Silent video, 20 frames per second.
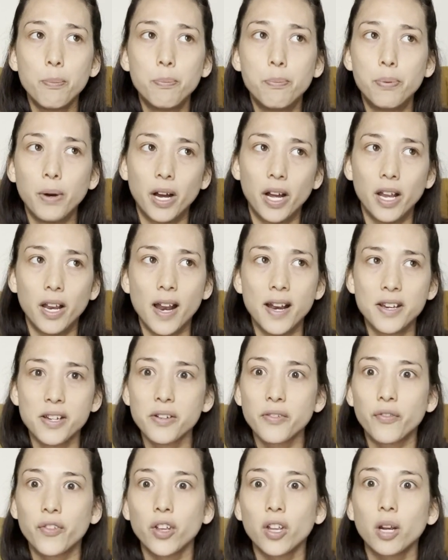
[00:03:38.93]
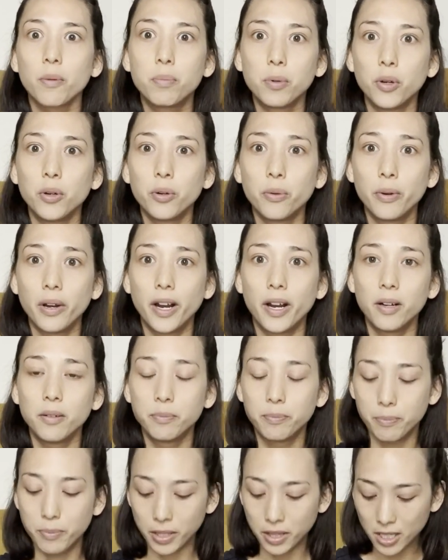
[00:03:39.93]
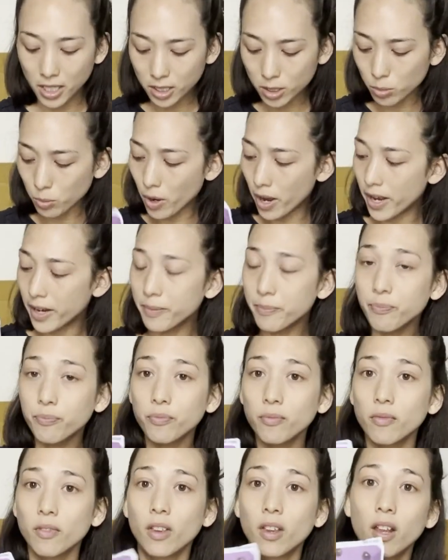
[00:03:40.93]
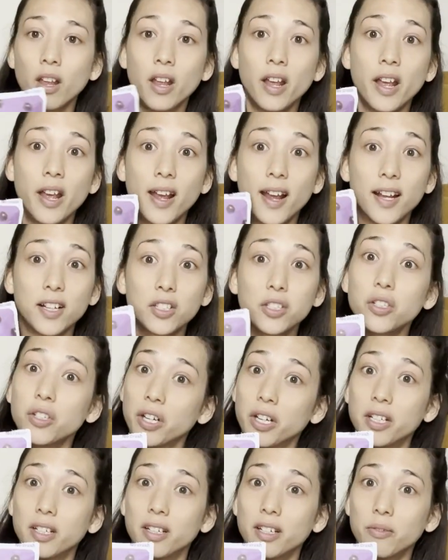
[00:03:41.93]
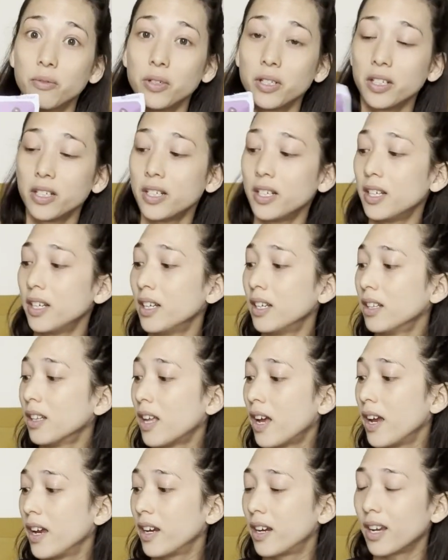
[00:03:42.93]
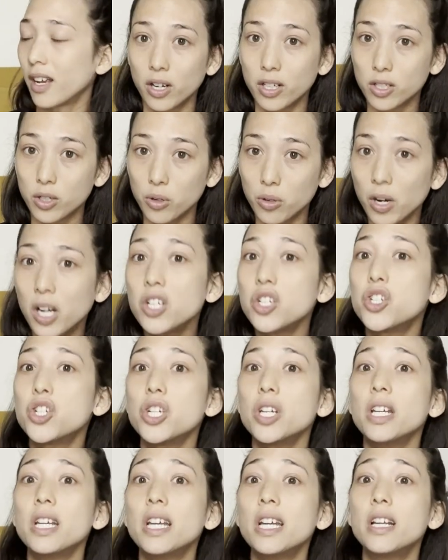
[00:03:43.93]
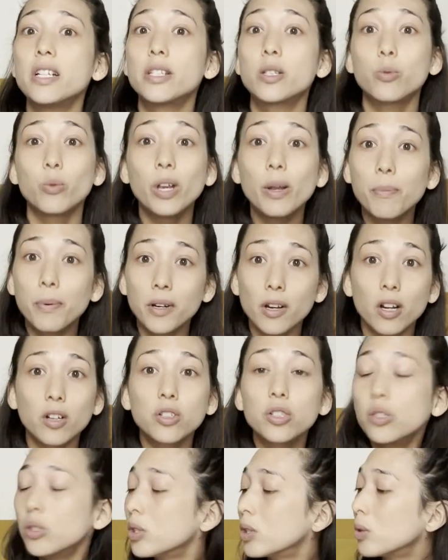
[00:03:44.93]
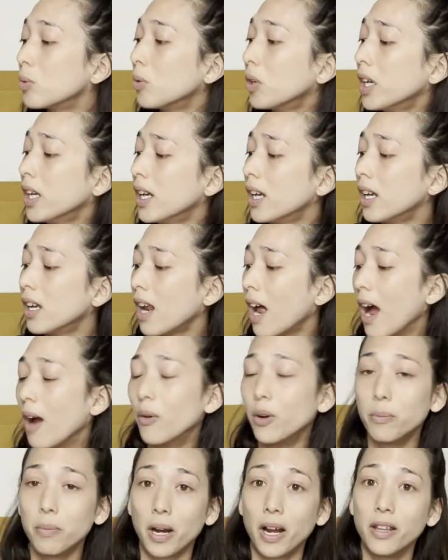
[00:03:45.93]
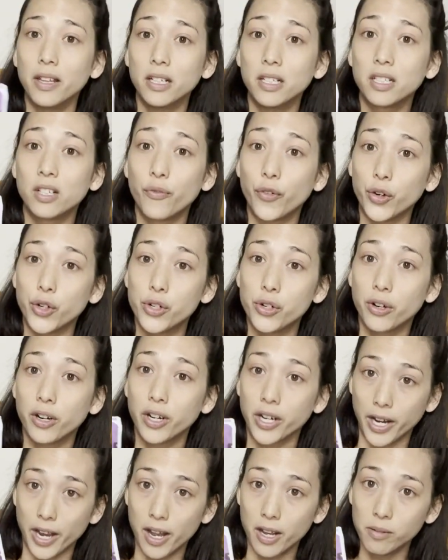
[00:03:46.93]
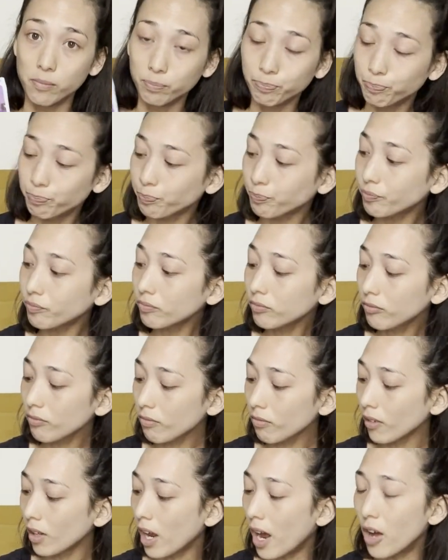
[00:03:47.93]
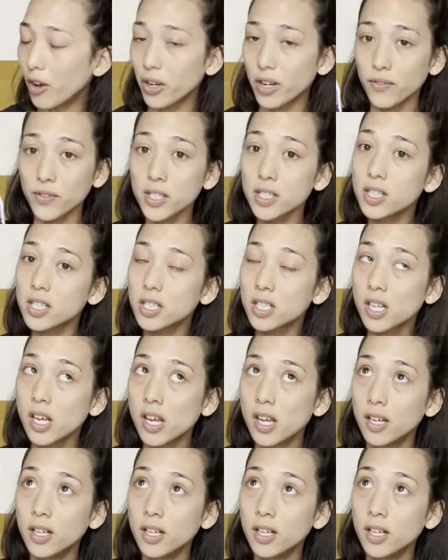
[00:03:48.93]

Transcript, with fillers: But I didn't feel like blown away. But this one, it's good. It really like, it's crunchy, sweet, but not too sweet. I would buy this for sure again. I'll give this